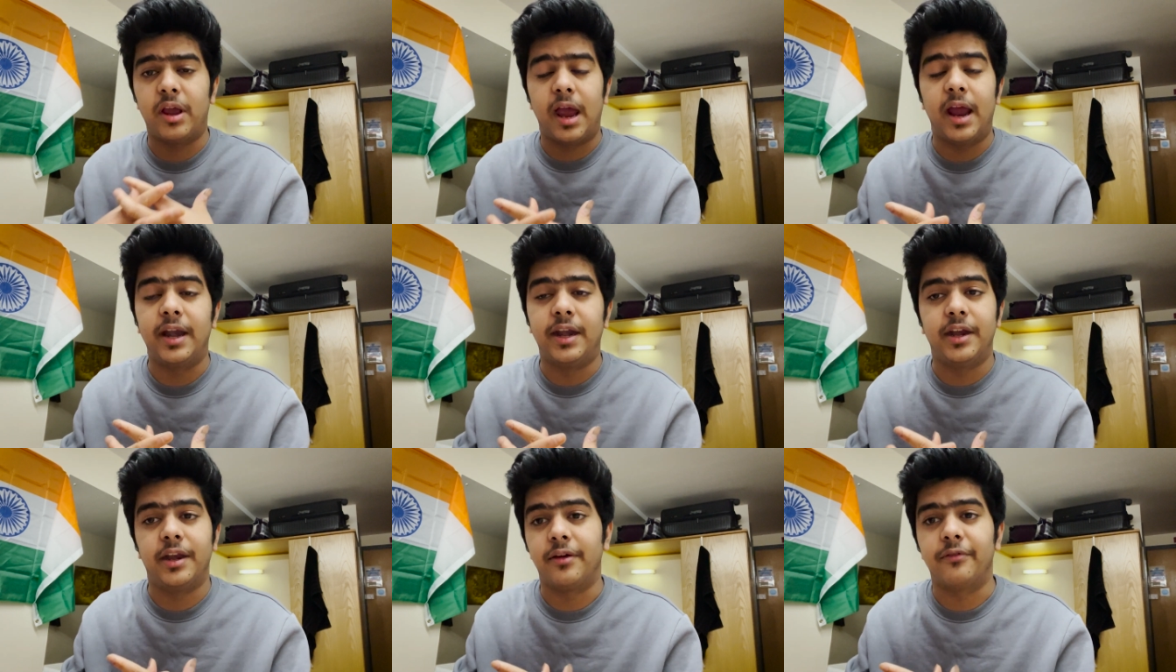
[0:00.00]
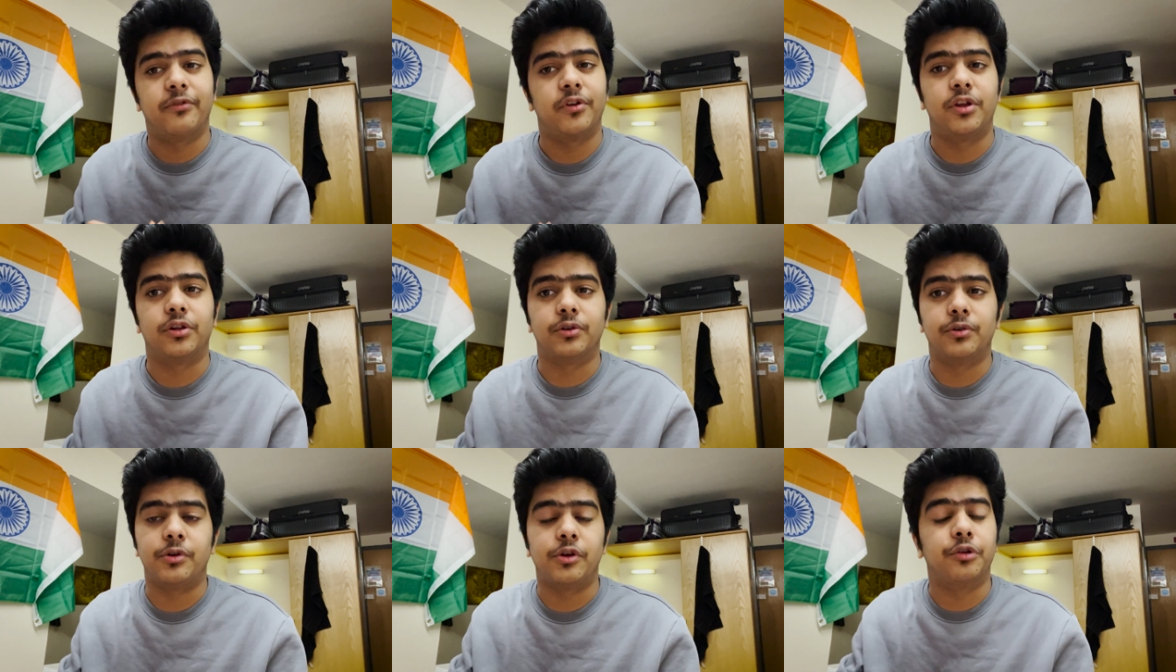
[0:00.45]
editing for
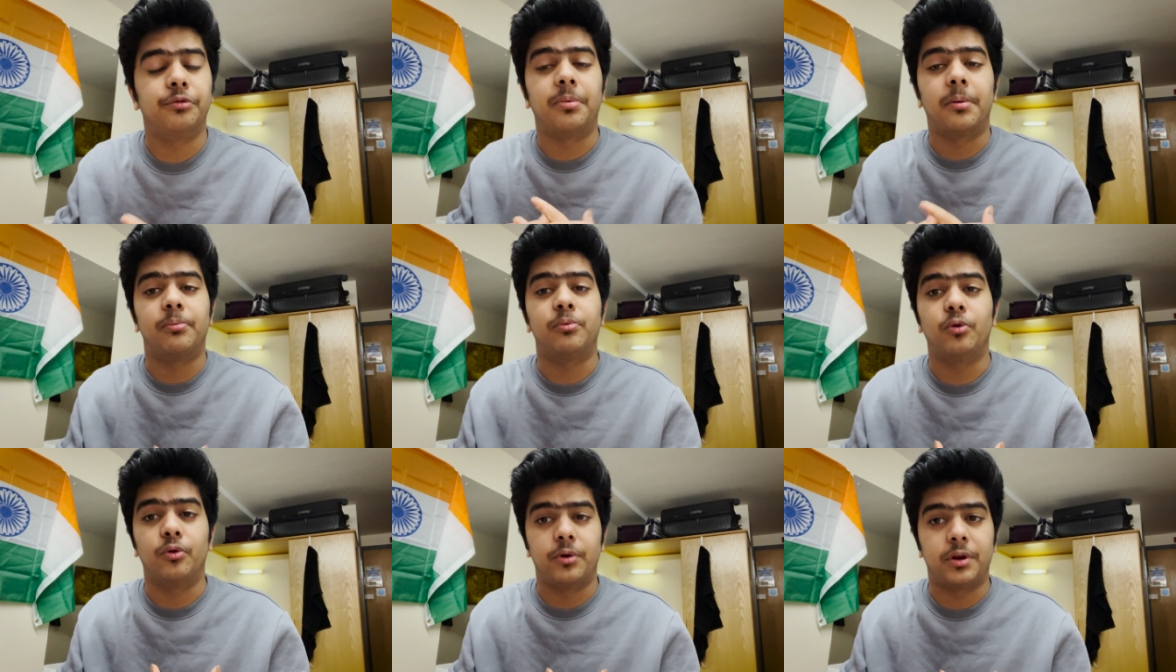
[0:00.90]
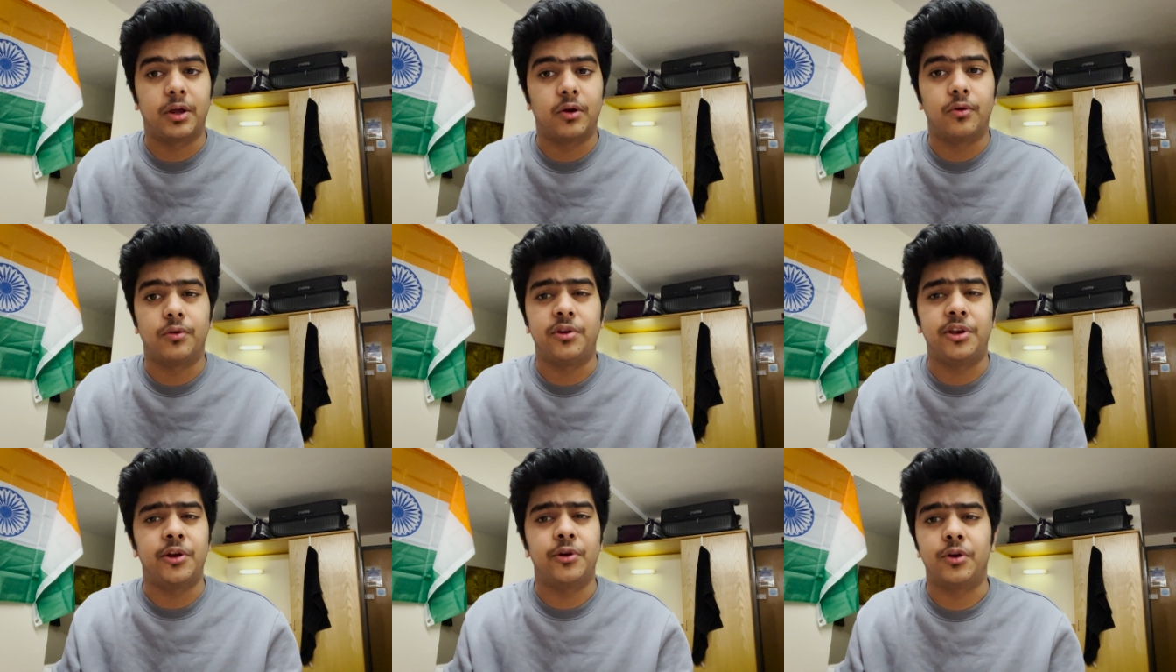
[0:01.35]
YouTube, uploading
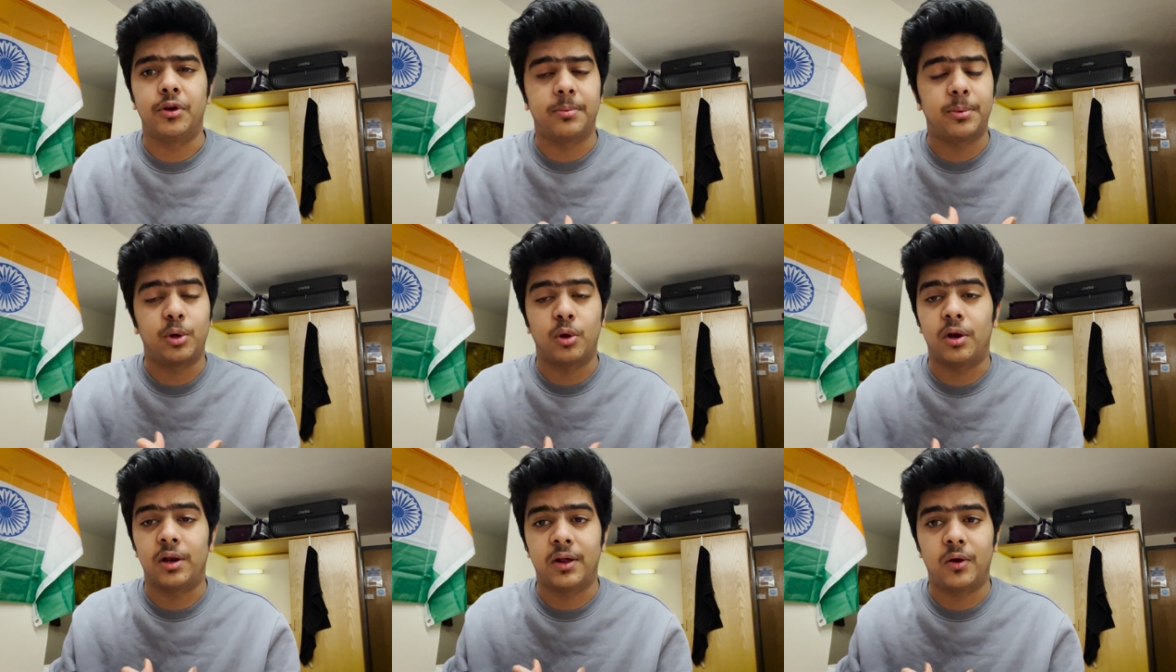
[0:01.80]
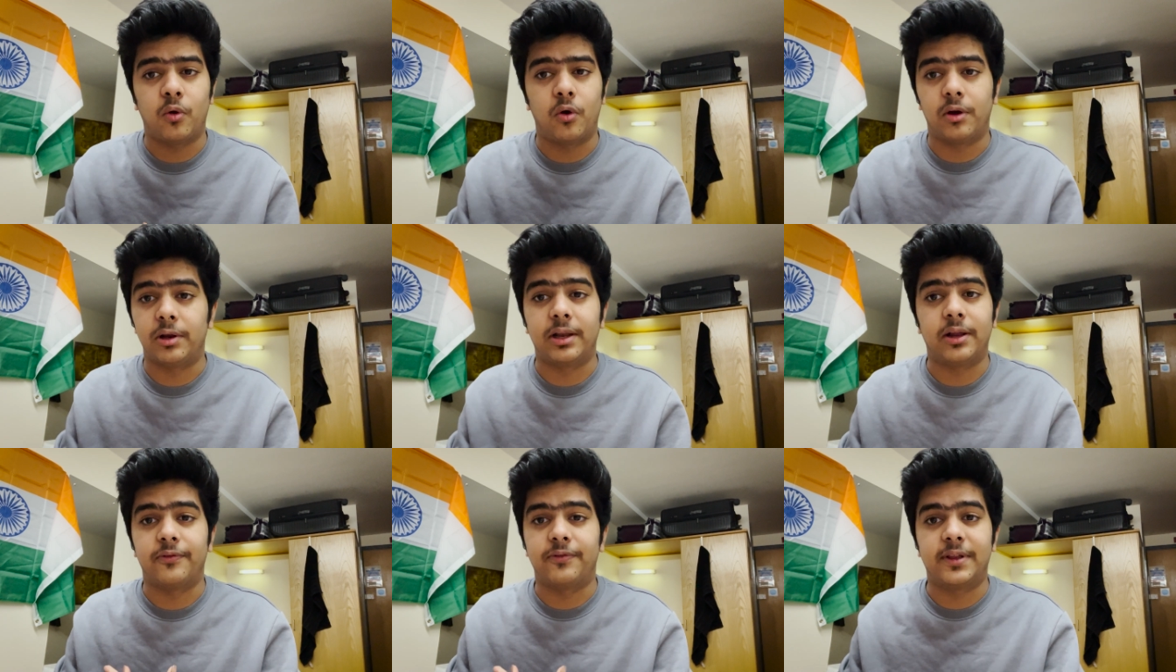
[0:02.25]
on YouTube and
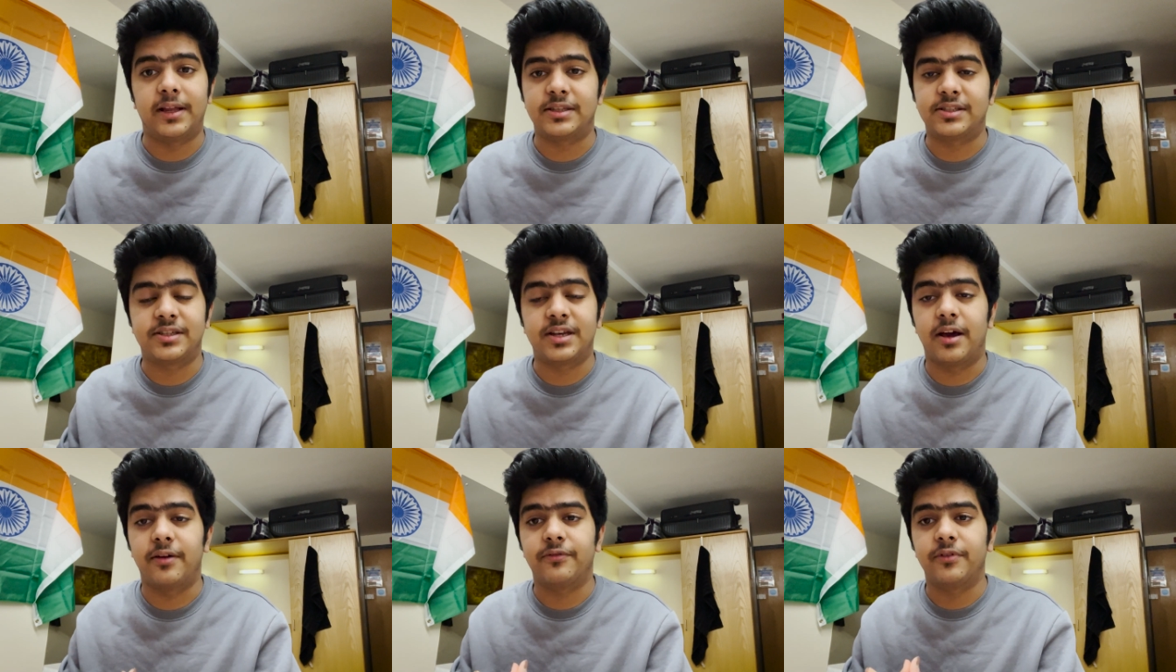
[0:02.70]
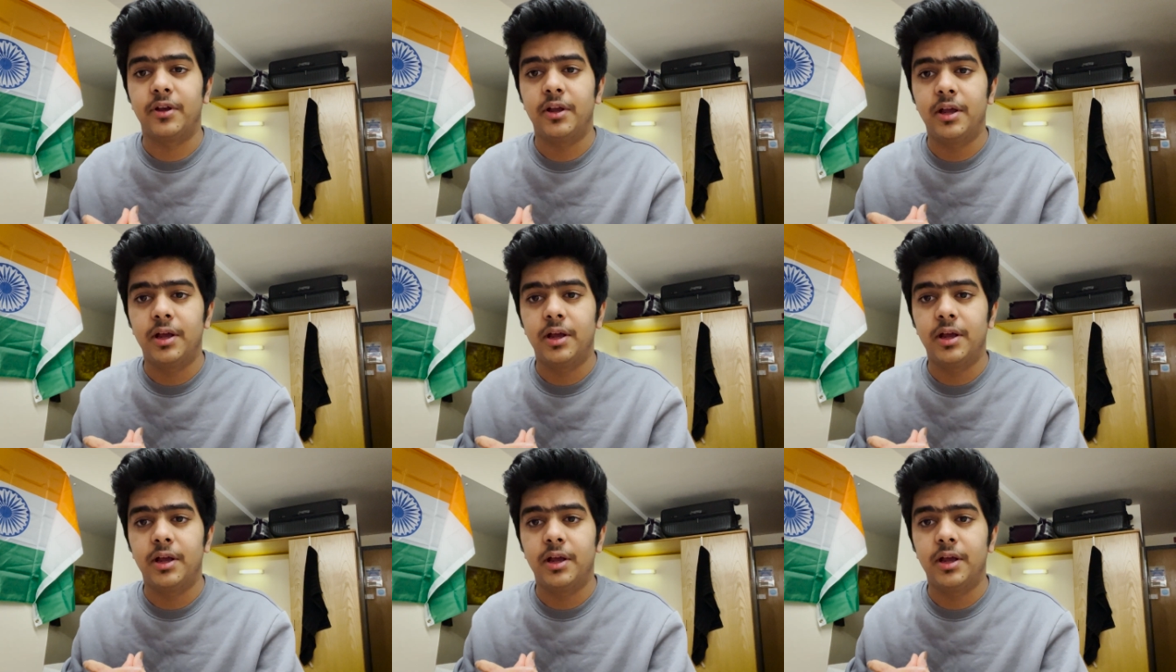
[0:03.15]
all of that stuff.